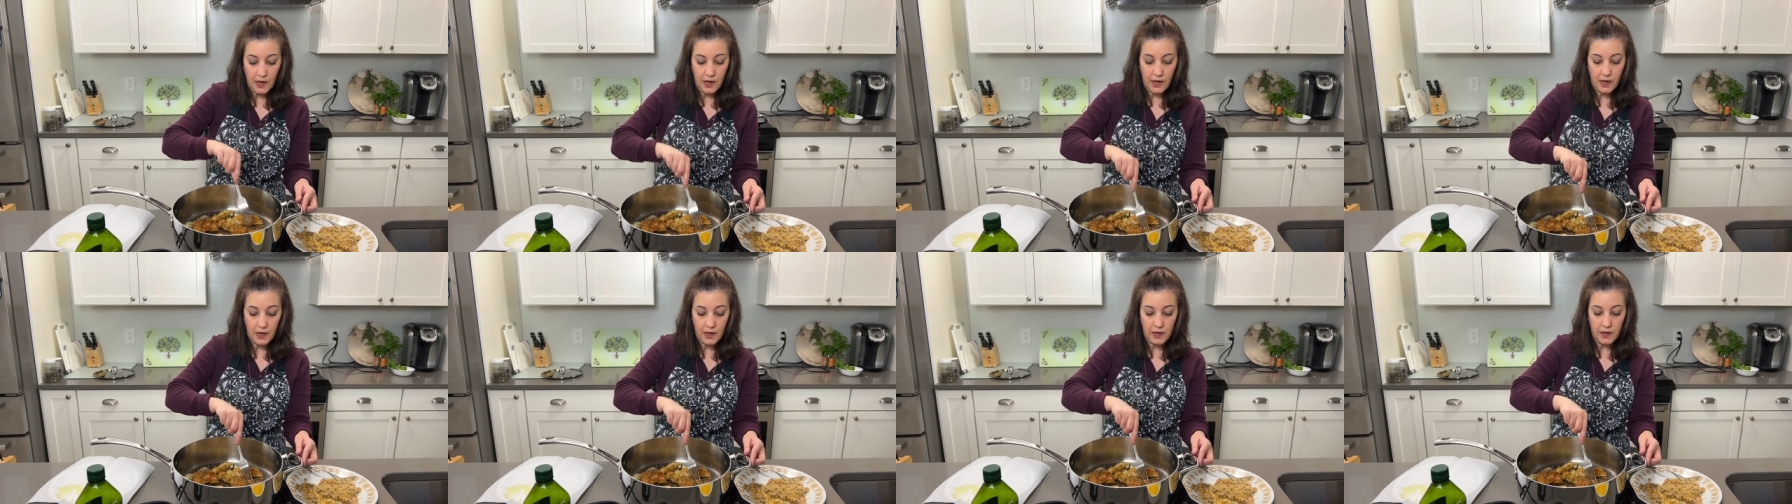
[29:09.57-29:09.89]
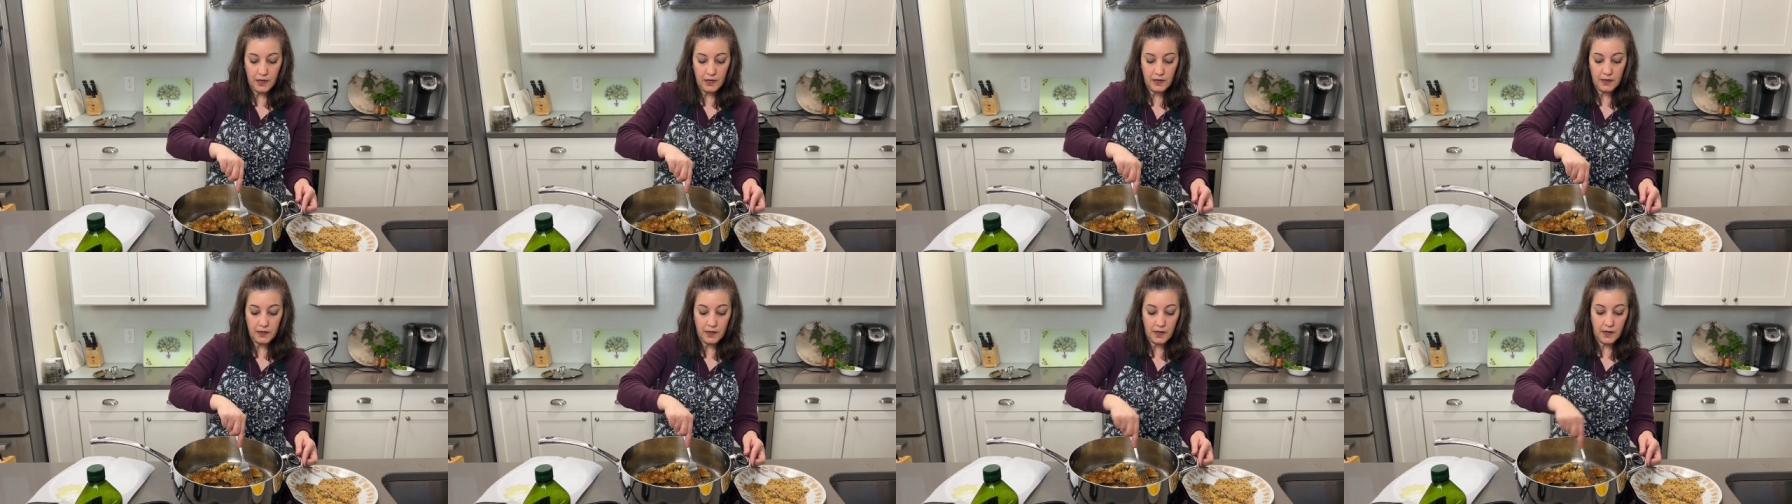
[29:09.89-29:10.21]

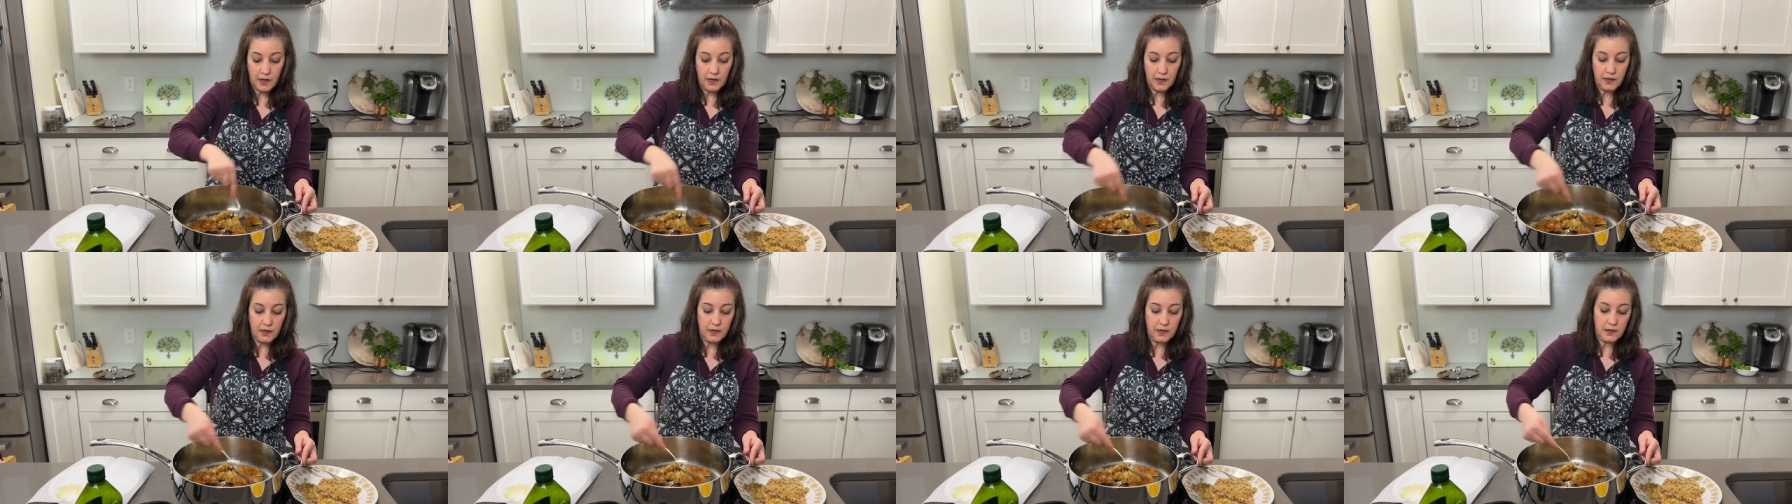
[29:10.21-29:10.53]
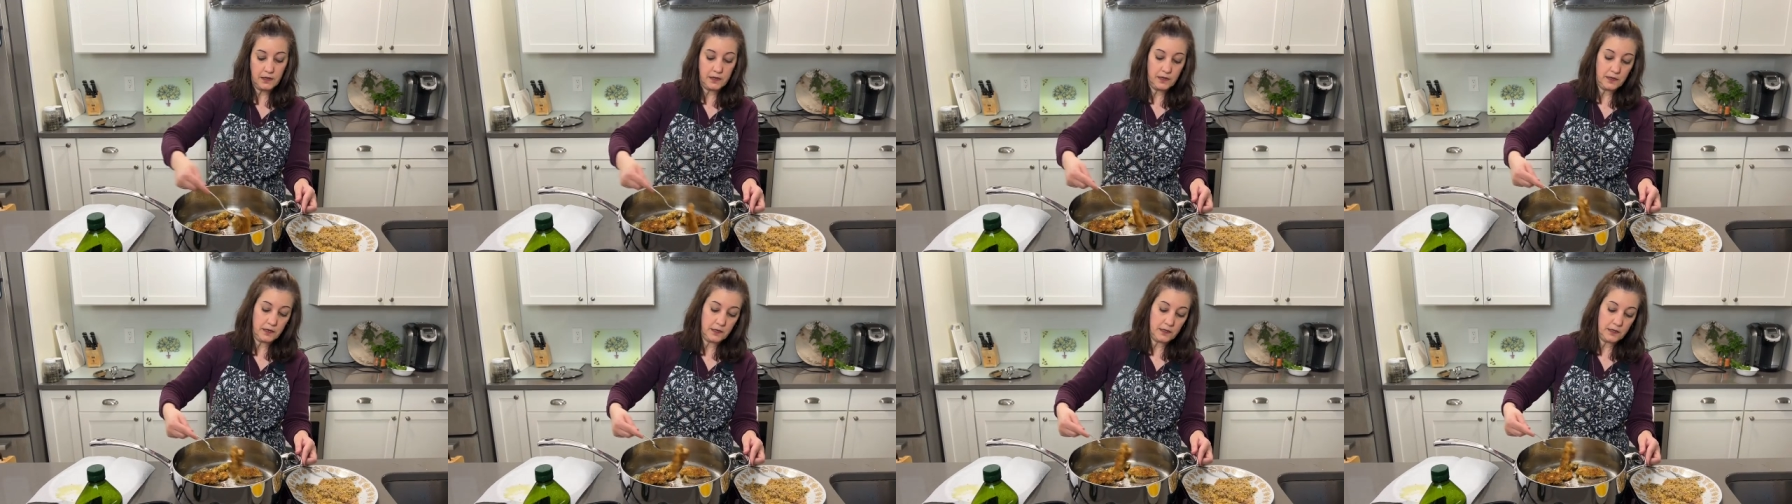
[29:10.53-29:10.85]
uh,
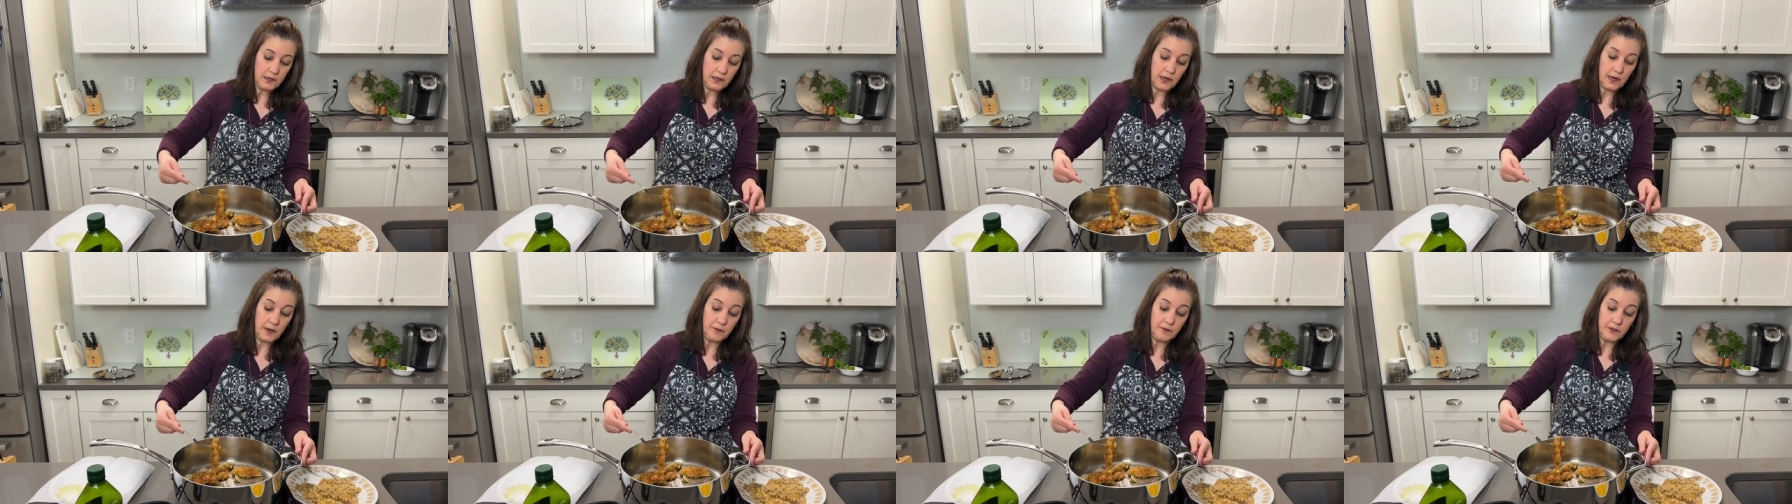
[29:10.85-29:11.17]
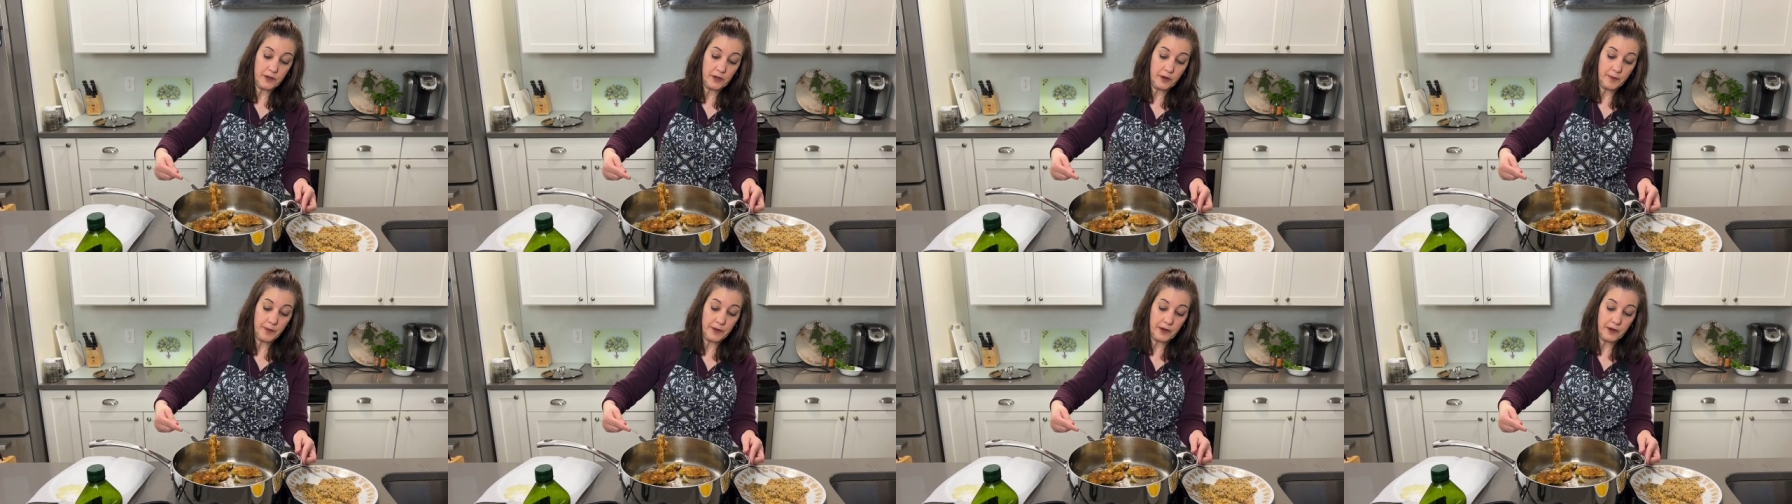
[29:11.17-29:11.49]
that I'm
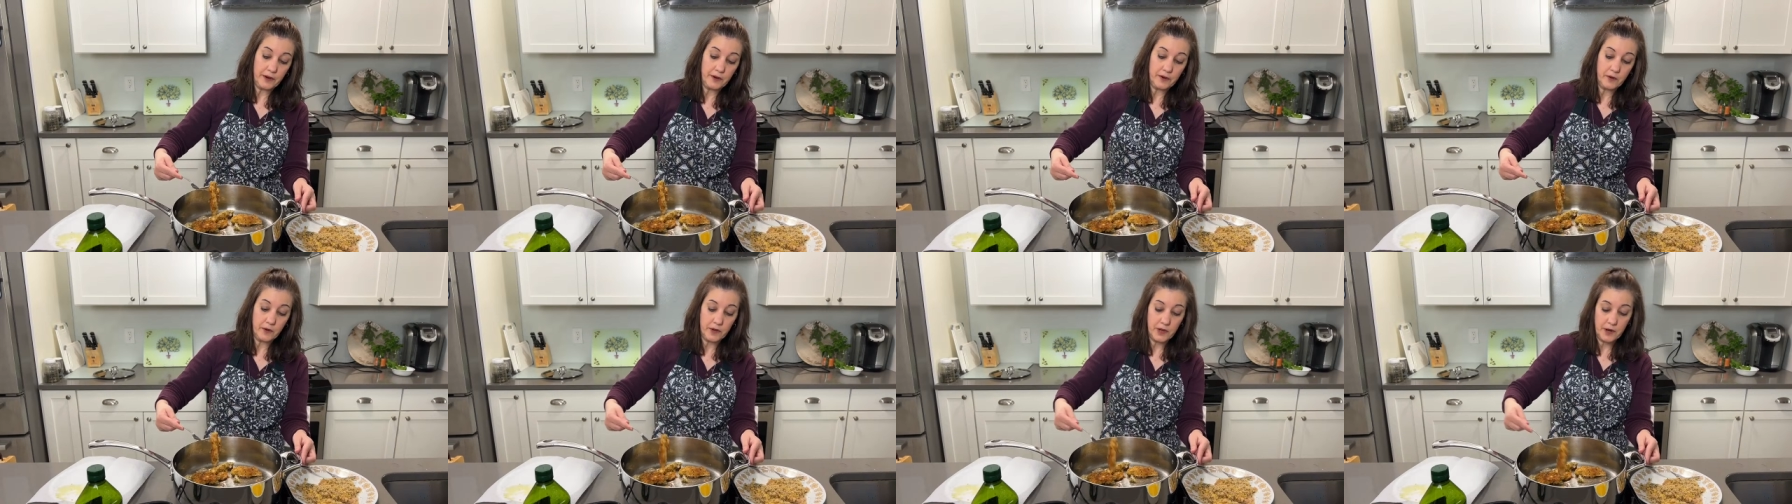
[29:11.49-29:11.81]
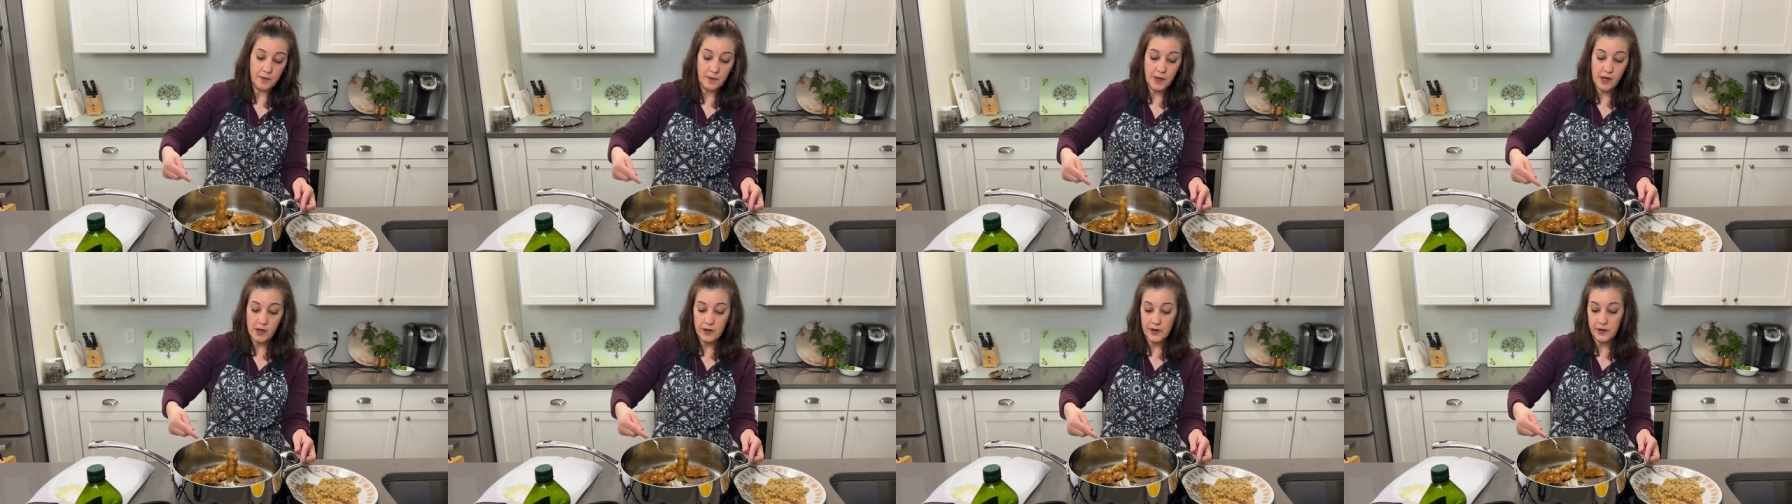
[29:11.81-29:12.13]
very paranoid
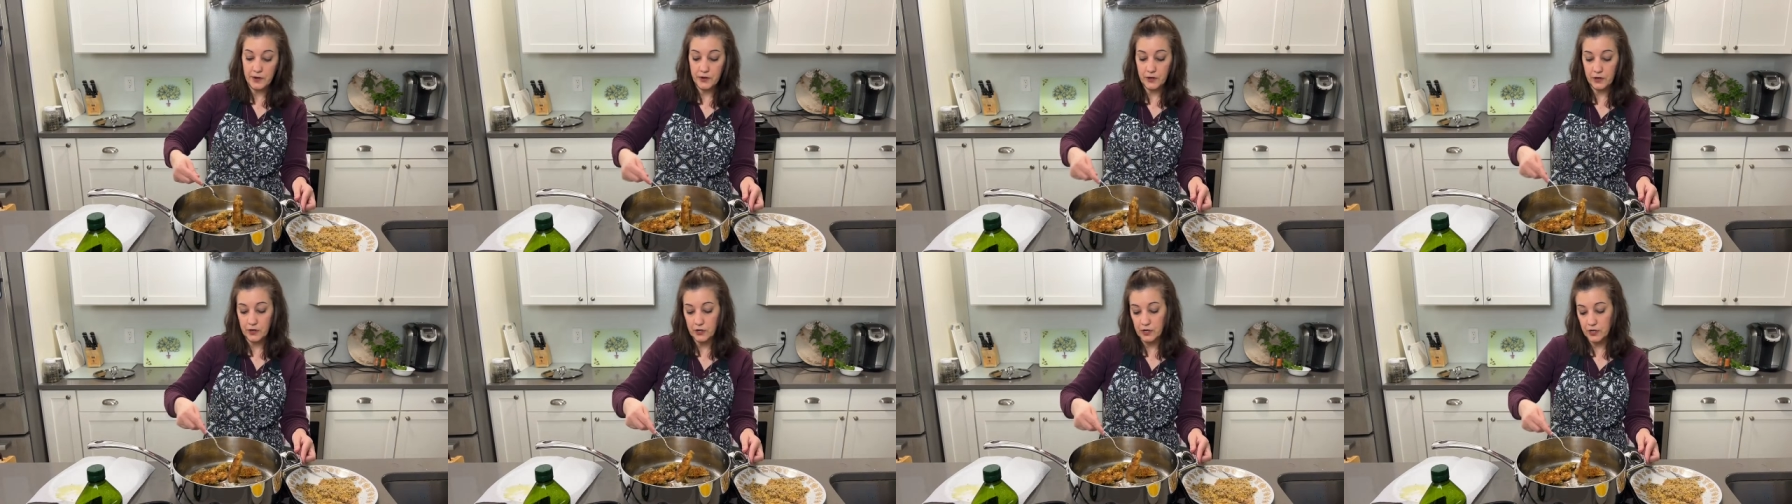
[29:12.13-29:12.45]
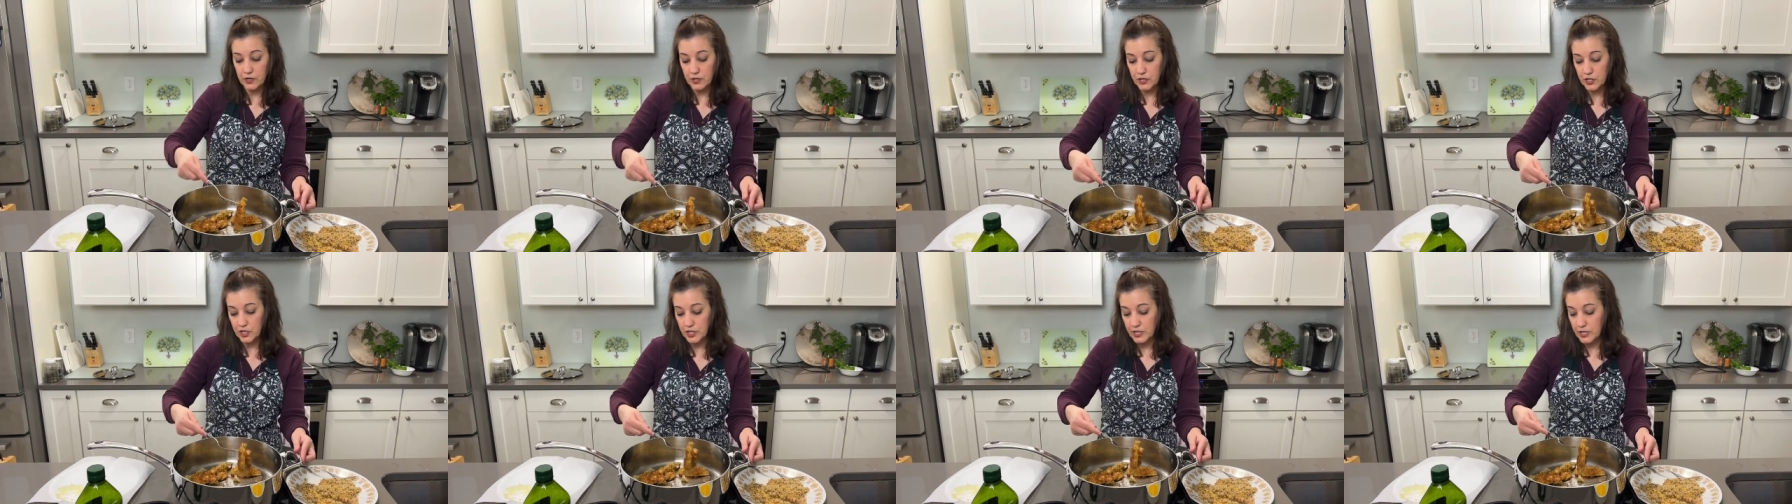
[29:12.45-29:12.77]
about
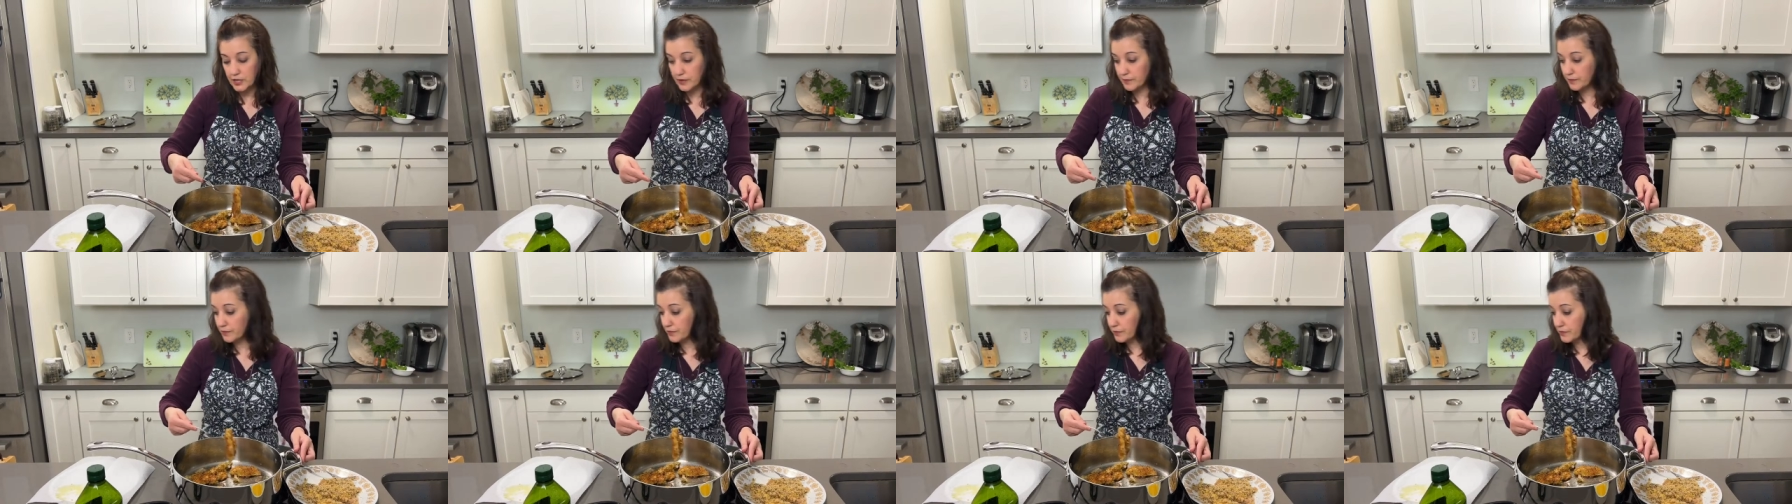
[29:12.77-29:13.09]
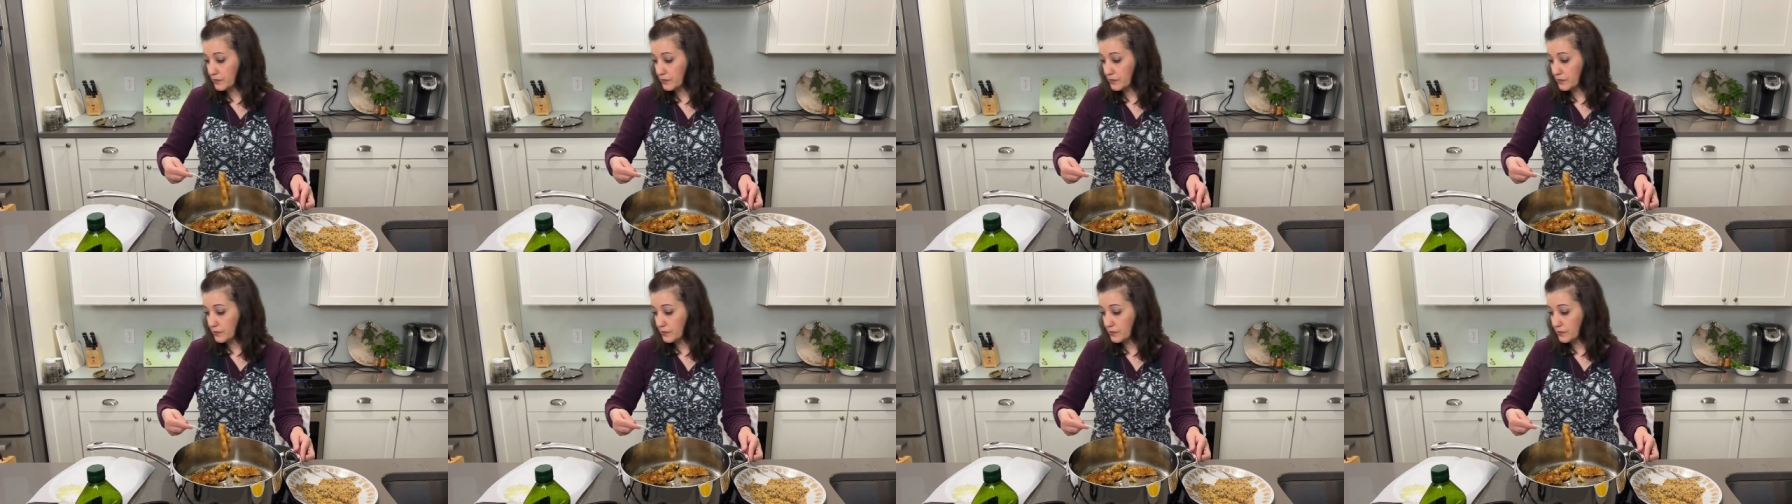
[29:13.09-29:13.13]
undercooked chicken.